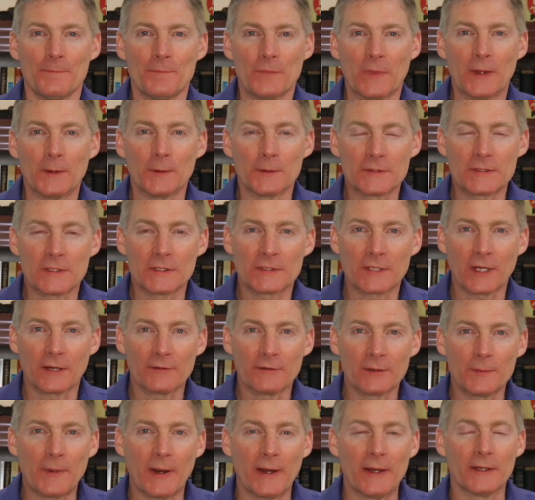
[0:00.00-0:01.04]
It was
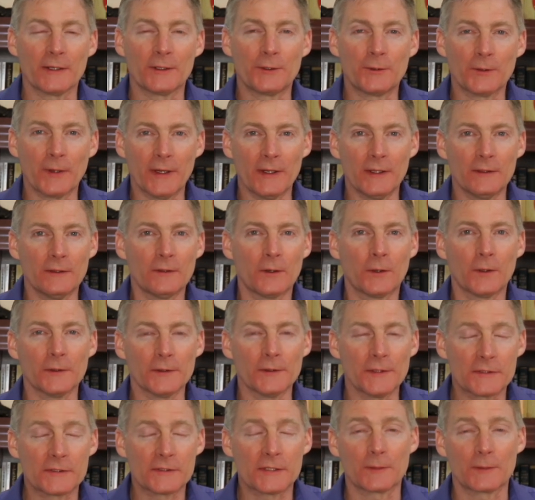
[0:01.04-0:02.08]
discovered by a great
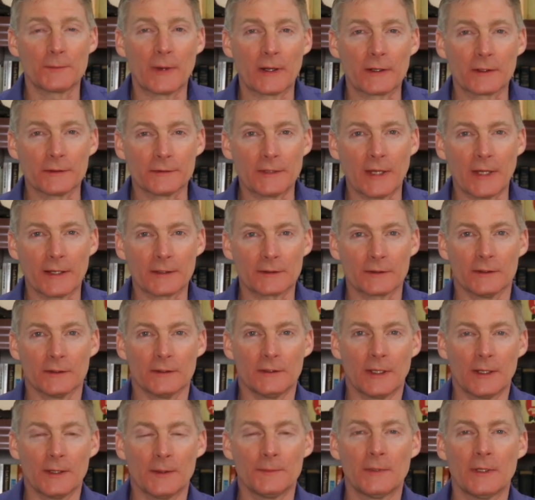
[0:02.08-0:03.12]
holistic medical doctor
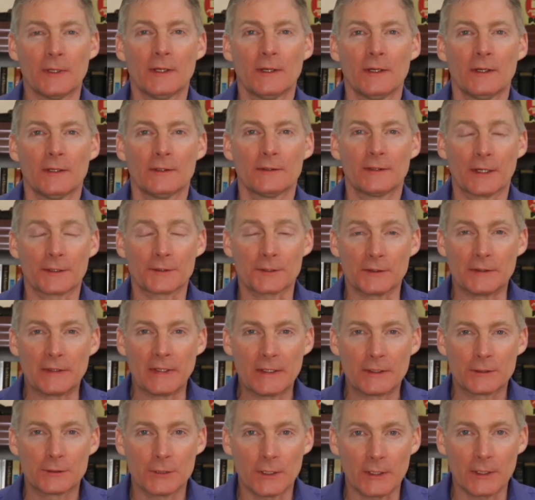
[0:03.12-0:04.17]
named Dr.
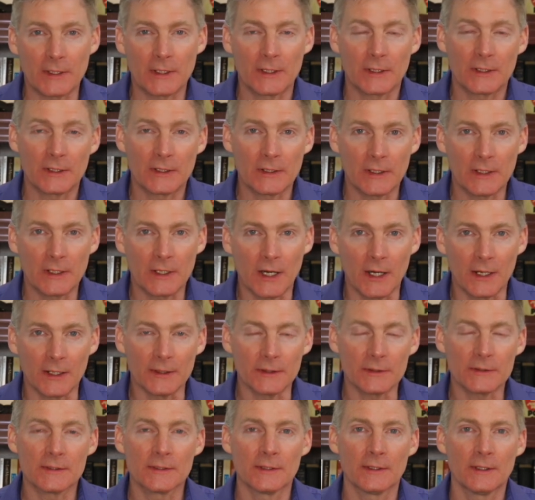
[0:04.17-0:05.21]
Dietrich
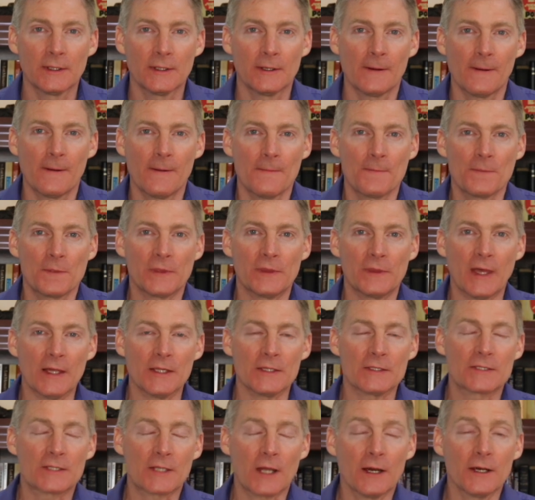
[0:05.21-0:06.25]
Klinghardt that
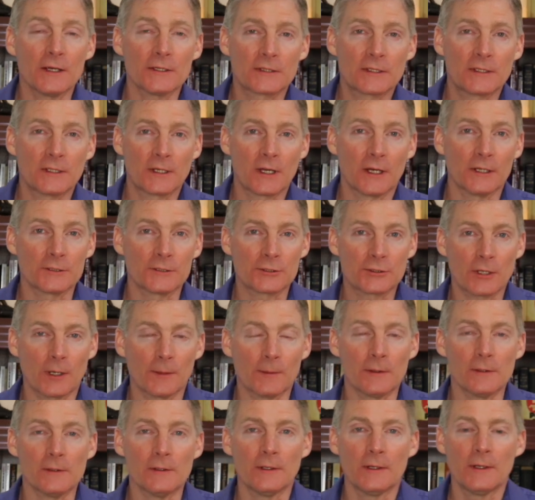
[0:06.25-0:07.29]
scars can cause
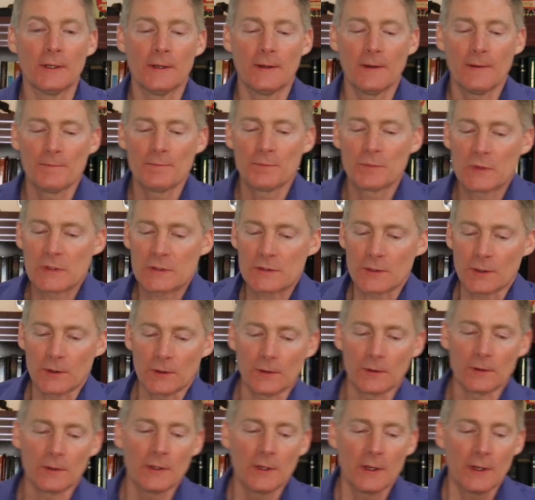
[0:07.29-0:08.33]
trouble.
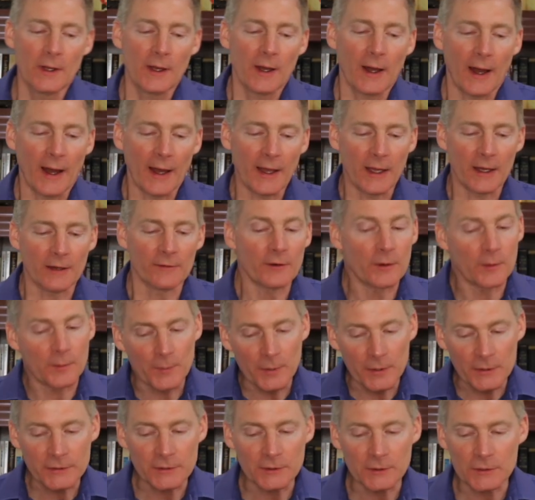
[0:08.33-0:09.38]
So I have a
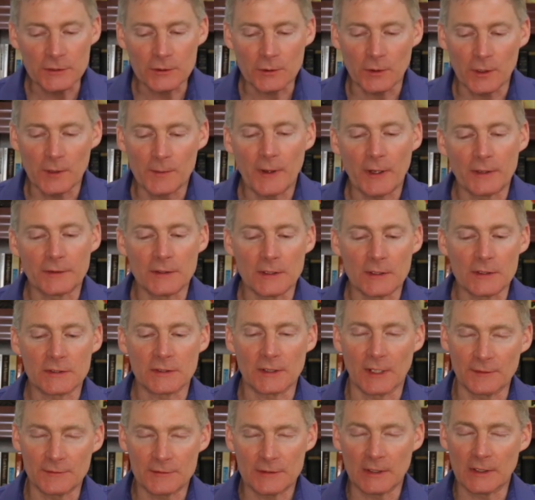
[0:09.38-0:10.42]
personal story about this, and
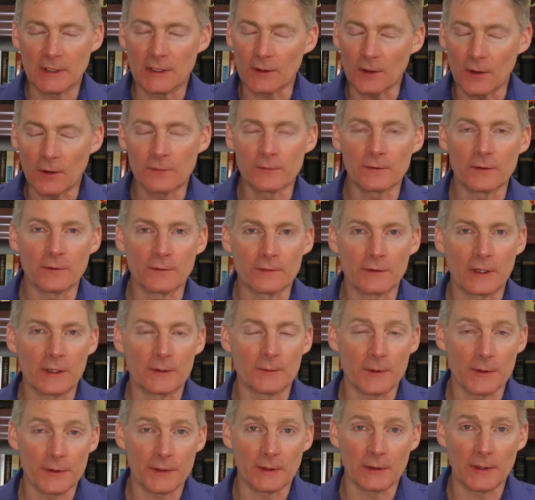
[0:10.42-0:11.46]
I've seen it over and over again
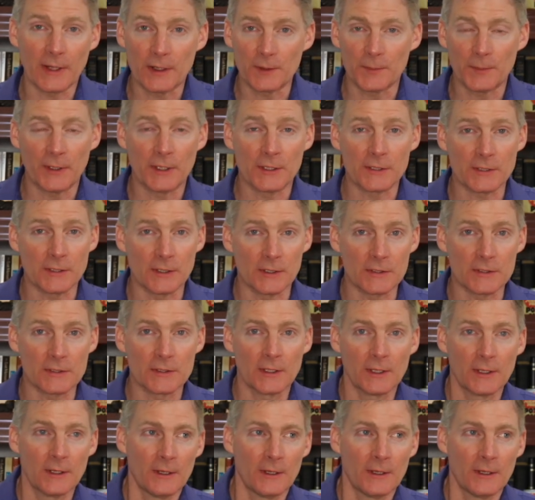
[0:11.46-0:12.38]
with a lot of patients